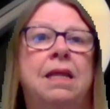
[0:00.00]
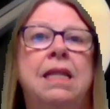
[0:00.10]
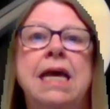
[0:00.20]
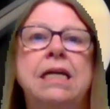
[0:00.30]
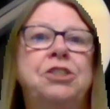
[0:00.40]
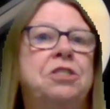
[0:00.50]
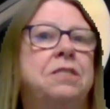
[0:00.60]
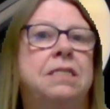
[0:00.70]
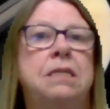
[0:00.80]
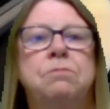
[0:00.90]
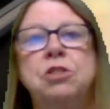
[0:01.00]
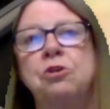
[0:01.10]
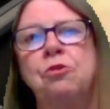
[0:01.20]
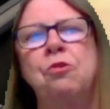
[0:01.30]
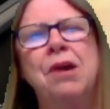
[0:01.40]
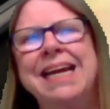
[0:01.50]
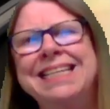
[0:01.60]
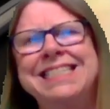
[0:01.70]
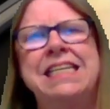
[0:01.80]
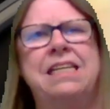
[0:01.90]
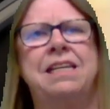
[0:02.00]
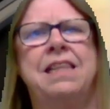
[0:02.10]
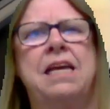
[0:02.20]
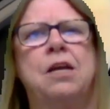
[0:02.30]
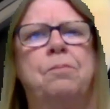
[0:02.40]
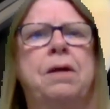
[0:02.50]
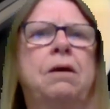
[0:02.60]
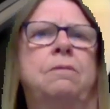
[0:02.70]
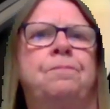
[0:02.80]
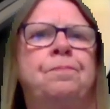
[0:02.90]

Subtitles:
That just seems crazy to think about,